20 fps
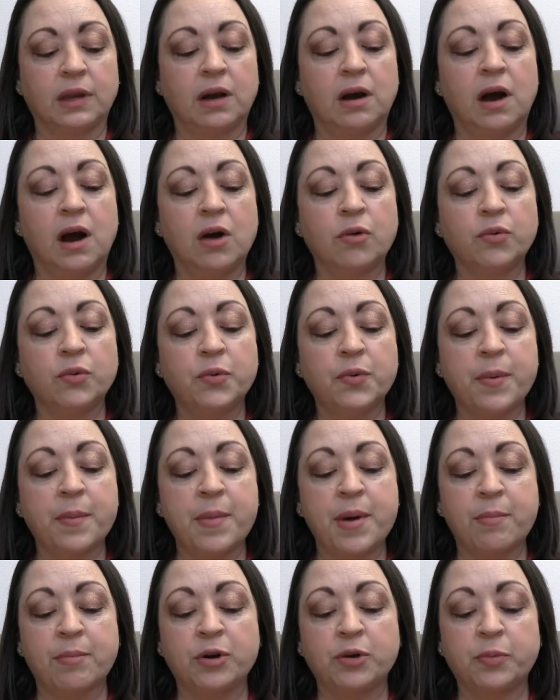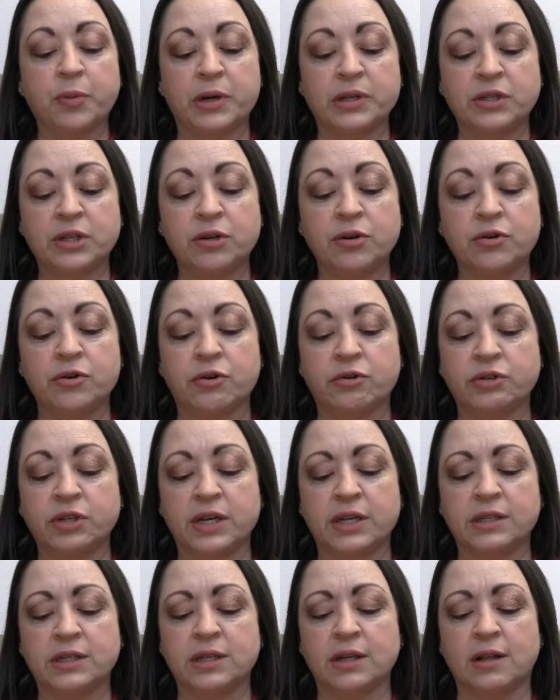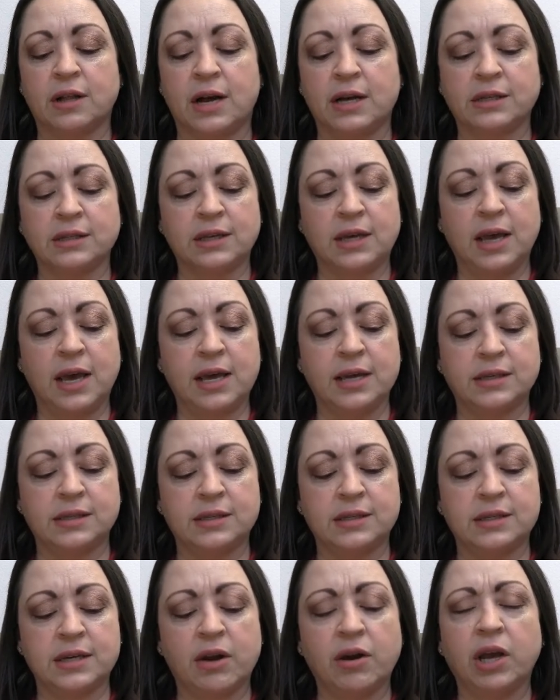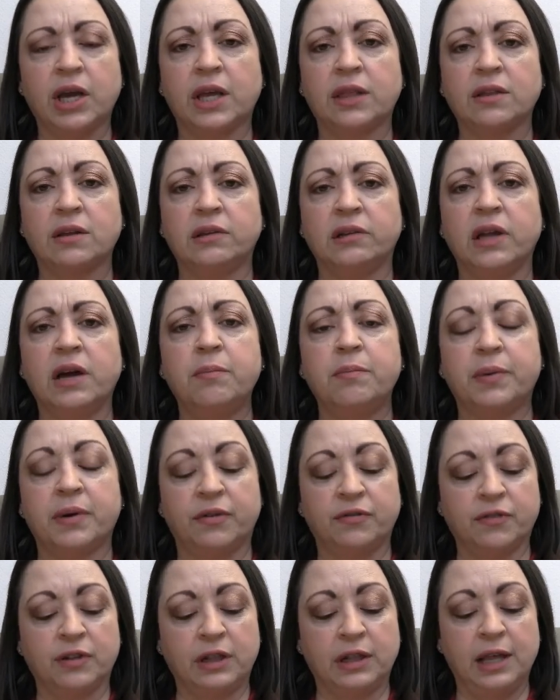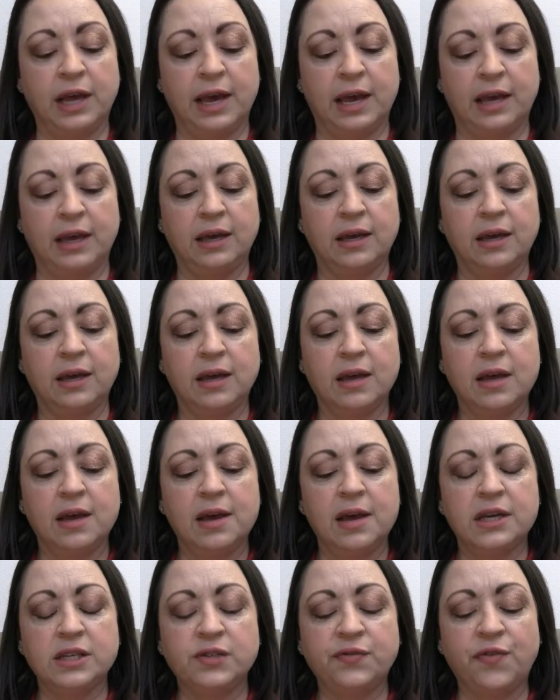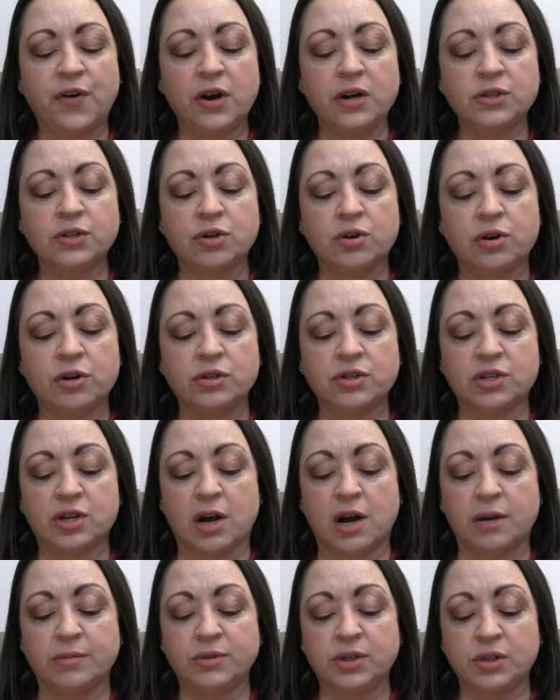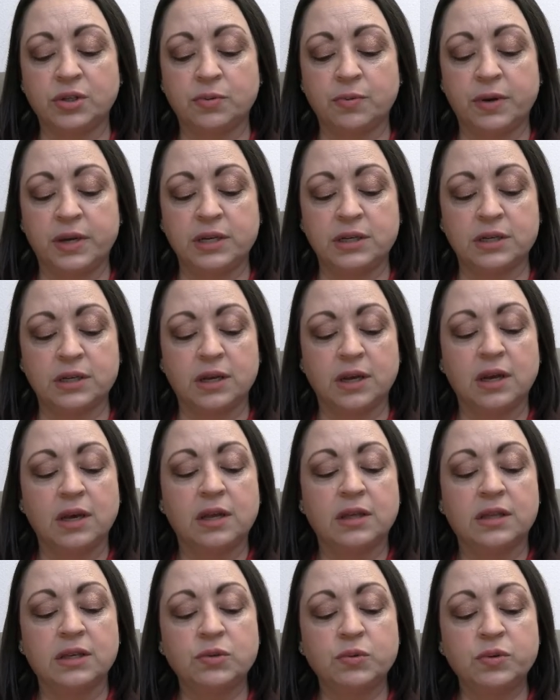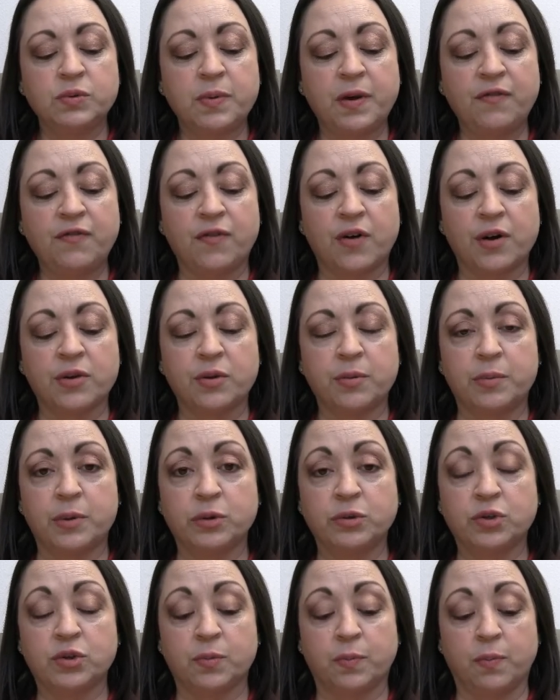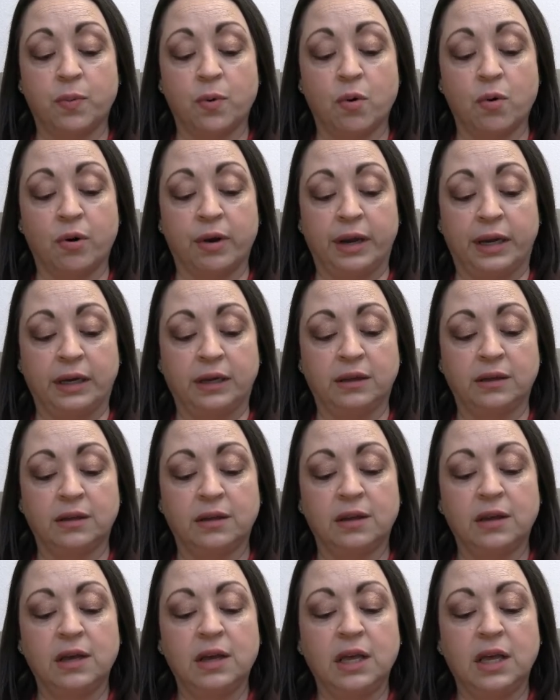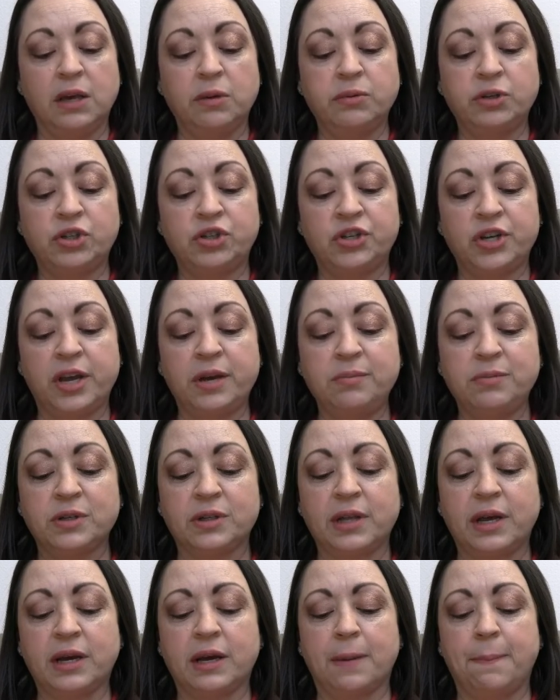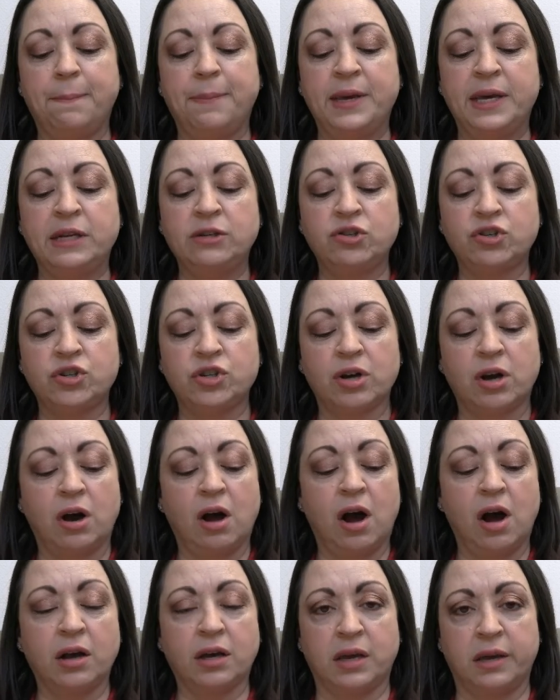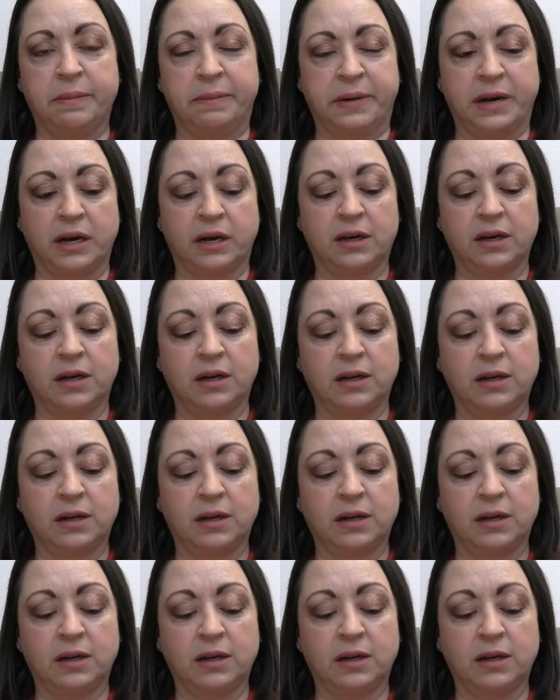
Aru remembered pressing her nose against the glass case, staring at the lump of clay. As far as cursed objects went, this was by far the most boring. It was shaped like a pinched hockey puck.